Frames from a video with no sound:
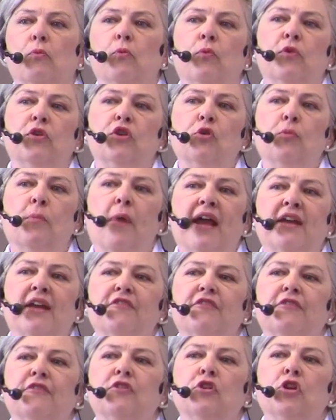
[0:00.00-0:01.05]
you might
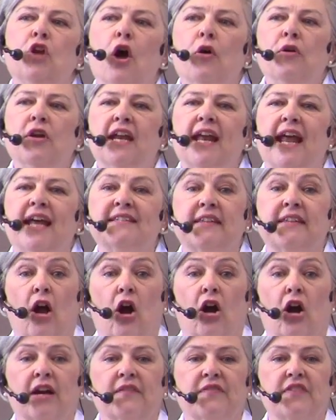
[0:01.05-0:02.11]
have known it as the
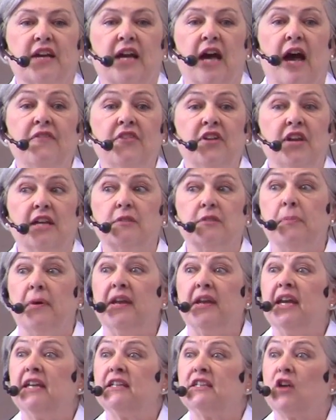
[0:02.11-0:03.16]
Ark of the Covenant,
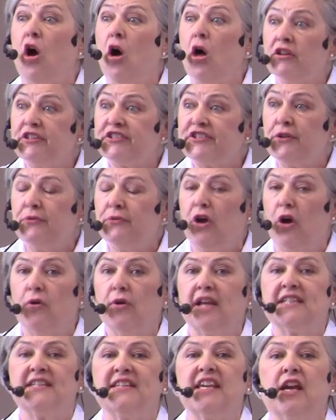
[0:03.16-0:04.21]
but it's also
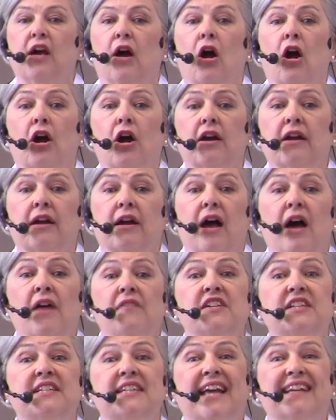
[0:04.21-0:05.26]
known as the Ark
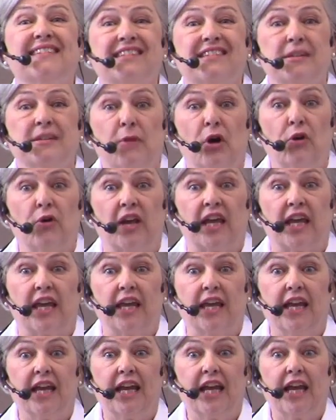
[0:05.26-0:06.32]
of the Testimony.
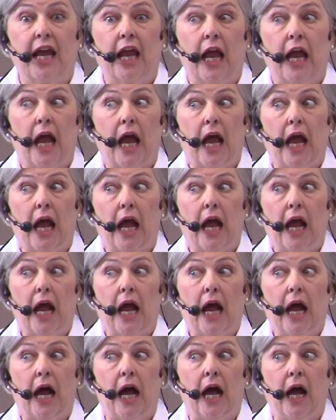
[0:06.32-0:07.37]

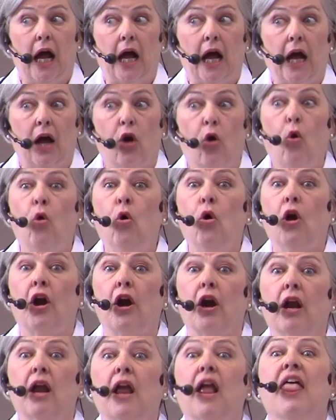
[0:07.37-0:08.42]
Aha,
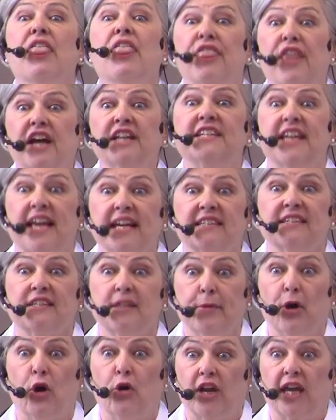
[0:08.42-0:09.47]
or the
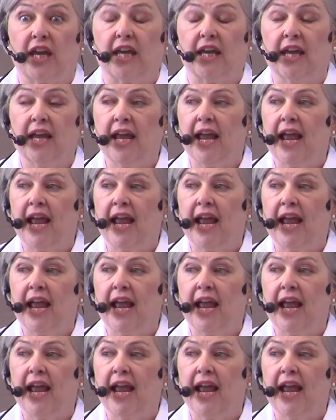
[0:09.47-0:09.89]
Testimony.